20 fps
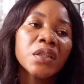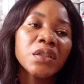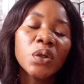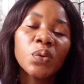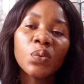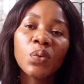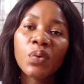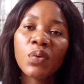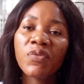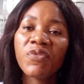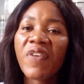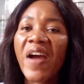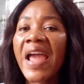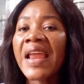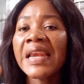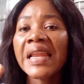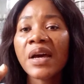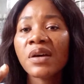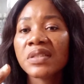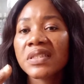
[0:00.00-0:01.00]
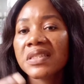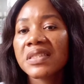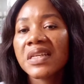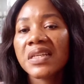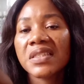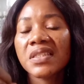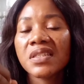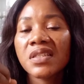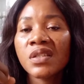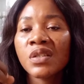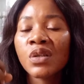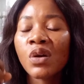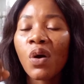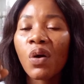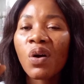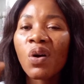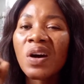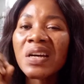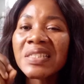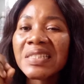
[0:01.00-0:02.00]
you will find out that
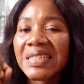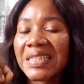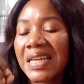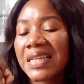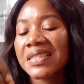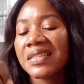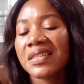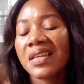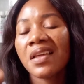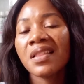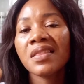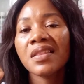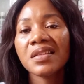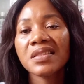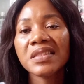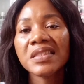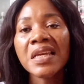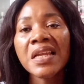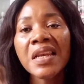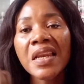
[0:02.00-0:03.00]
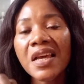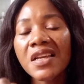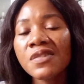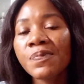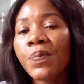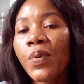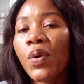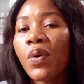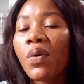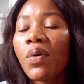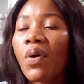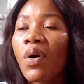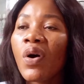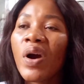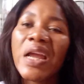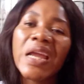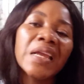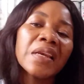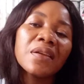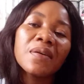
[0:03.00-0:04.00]
your content in the stainless bowl
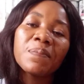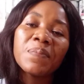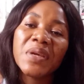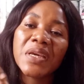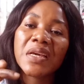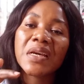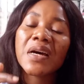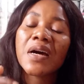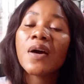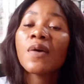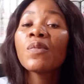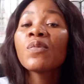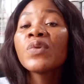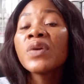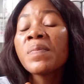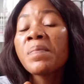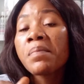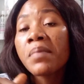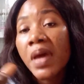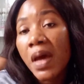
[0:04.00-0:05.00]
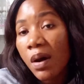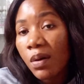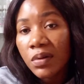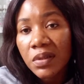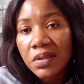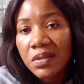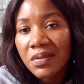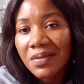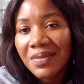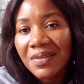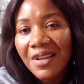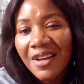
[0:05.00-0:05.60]
or in the beaker will melt.